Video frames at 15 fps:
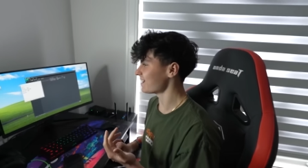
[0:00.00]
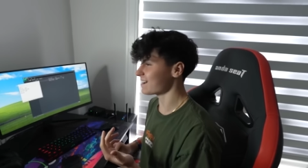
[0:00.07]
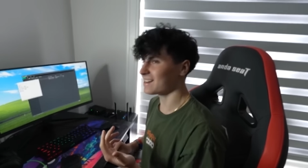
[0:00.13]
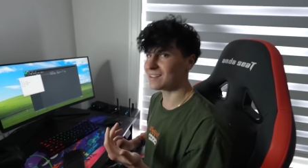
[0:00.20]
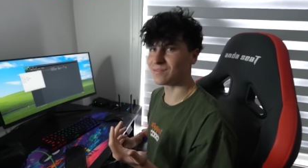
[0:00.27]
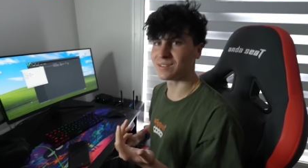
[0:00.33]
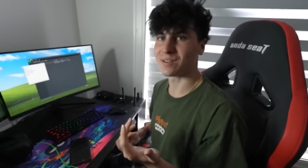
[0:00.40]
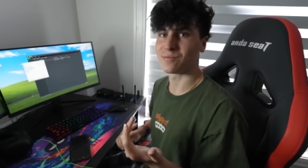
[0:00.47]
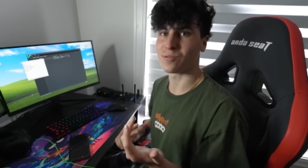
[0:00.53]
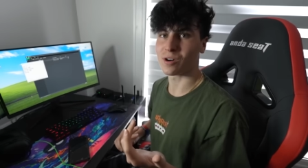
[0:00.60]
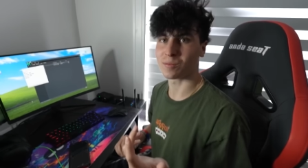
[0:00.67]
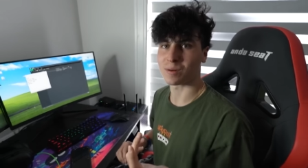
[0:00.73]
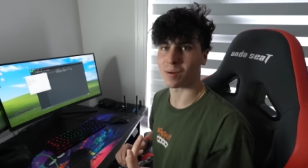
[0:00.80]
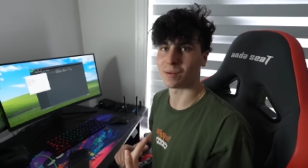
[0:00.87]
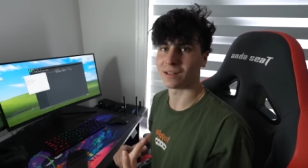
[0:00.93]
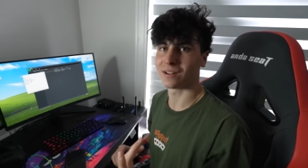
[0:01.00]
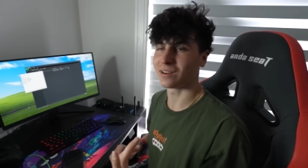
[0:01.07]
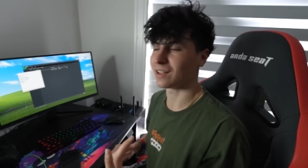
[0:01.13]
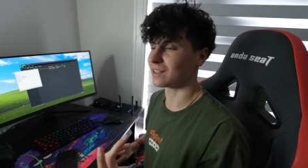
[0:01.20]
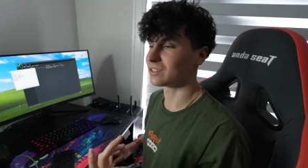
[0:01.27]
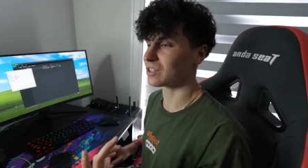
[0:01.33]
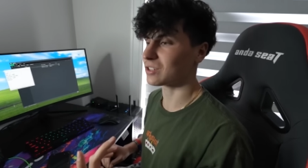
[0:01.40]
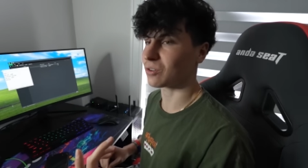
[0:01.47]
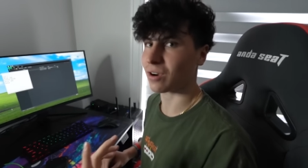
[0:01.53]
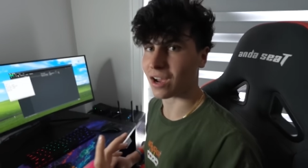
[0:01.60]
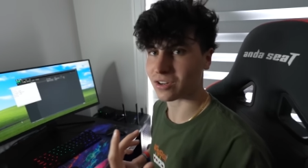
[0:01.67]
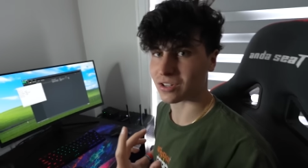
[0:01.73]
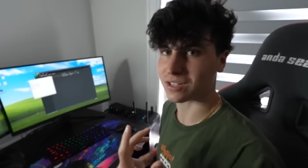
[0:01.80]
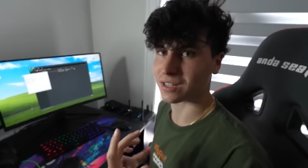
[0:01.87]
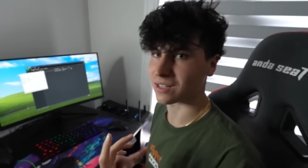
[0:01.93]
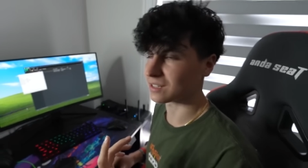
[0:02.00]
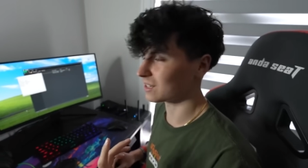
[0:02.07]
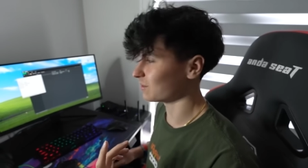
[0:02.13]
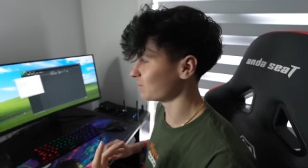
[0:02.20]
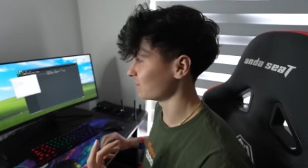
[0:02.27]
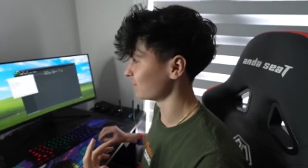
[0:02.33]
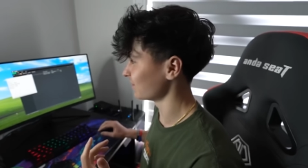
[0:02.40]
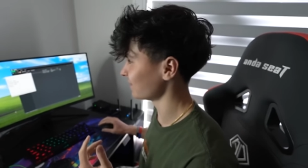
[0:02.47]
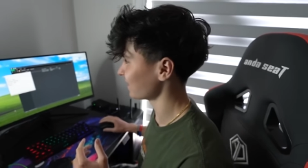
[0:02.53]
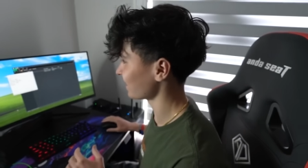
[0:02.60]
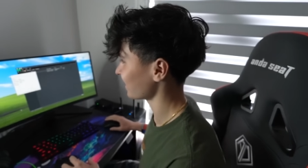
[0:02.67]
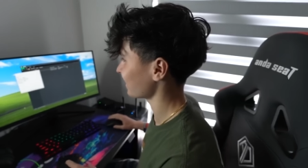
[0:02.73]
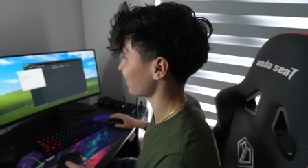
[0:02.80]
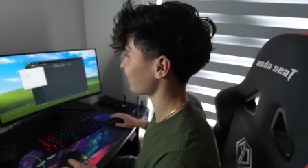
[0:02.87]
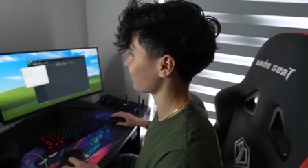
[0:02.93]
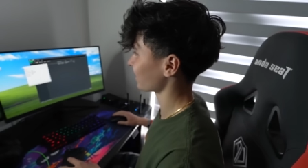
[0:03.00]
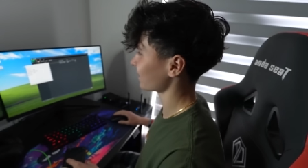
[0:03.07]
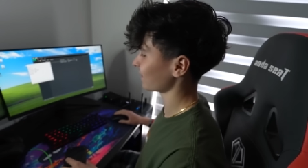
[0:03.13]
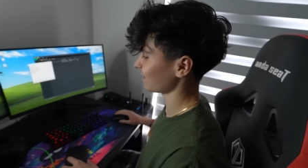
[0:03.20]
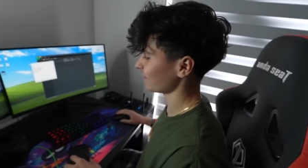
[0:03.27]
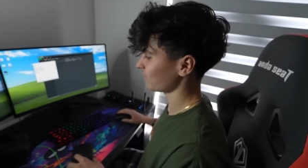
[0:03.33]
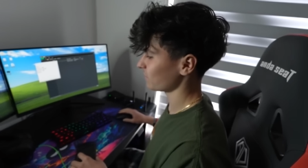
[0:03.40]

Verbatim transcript: ain't even a fork bomb, it, literally, it just crashes click the click CPU. Bait. Yeah, yeah, okay. Yeah.